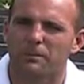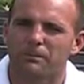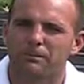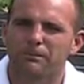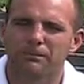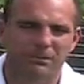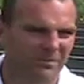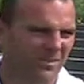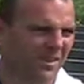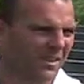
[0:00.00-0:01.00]
just allow
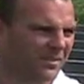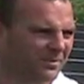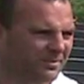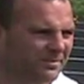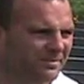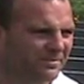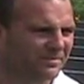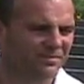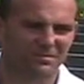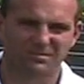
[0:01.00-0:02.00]
yourself to
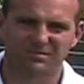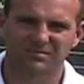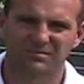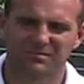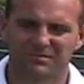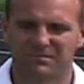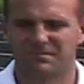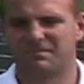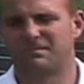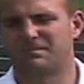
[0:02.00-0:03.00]
imagine the play going
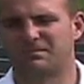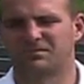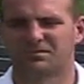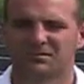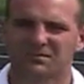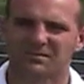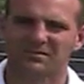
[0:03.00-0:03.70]
on in front of you.